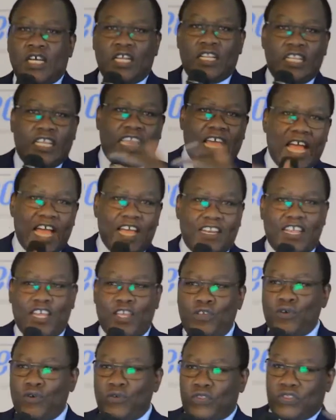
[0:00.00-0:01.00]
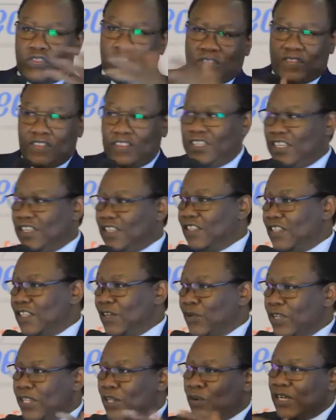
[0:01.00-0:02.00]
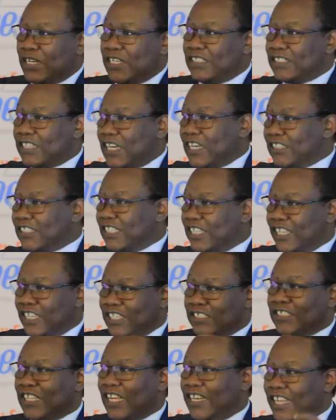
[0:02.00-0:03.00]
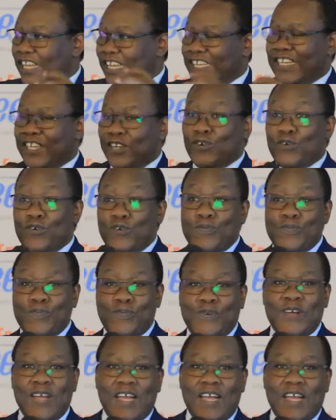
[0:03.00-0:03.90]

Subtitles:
the youth, the way they were discussing yesterday in the room,